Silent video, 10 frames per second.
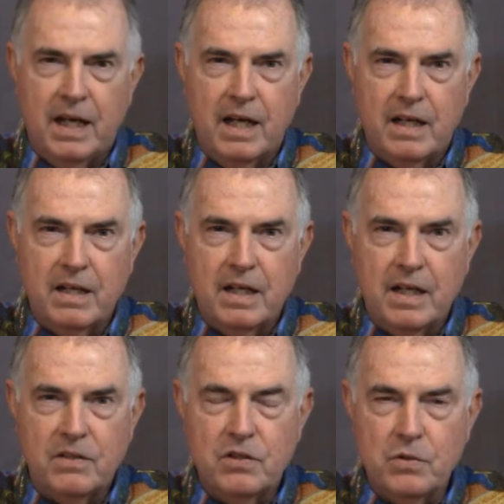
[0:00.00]
And
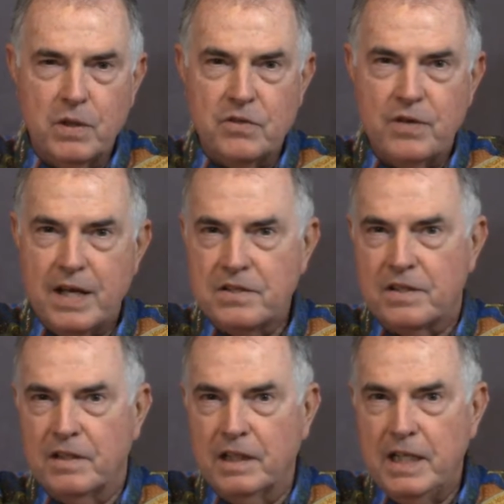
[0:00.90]
to address
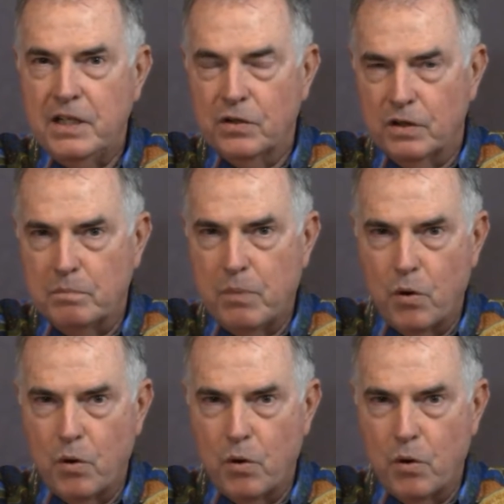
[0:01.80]
the legal